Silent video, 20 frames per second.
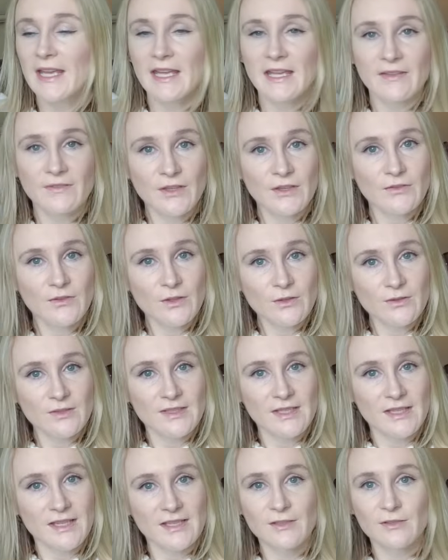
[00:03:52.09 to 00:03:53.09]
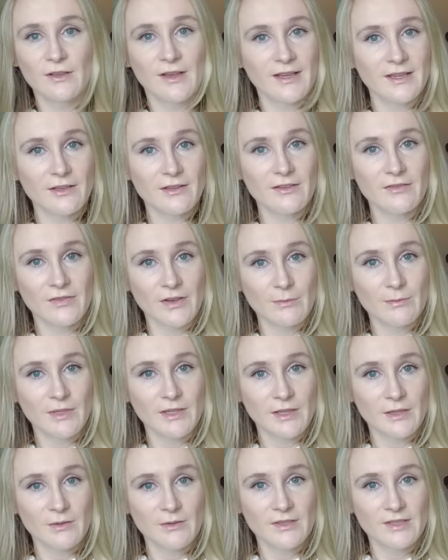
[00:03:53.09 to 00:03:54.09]
If you've used this or any other
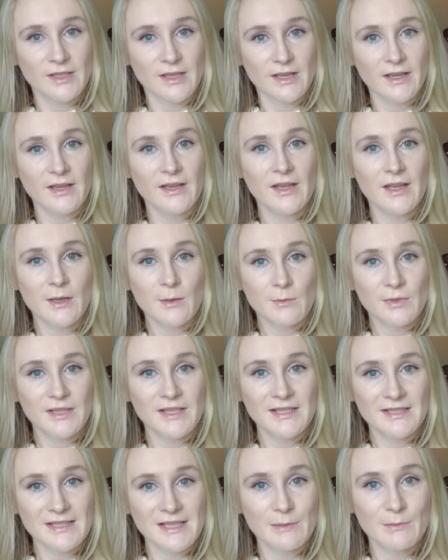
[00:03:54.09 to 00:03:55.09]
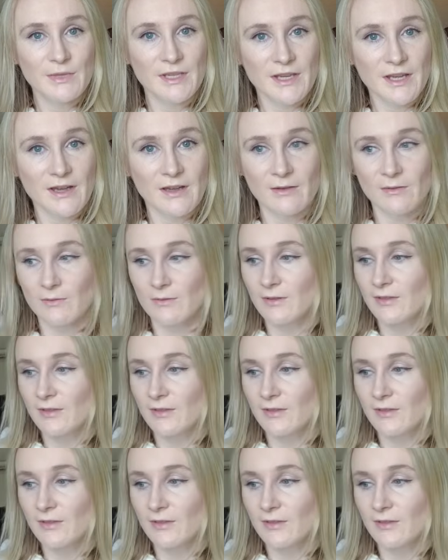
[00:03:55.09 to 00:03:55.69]
Fabulosa, please let me know,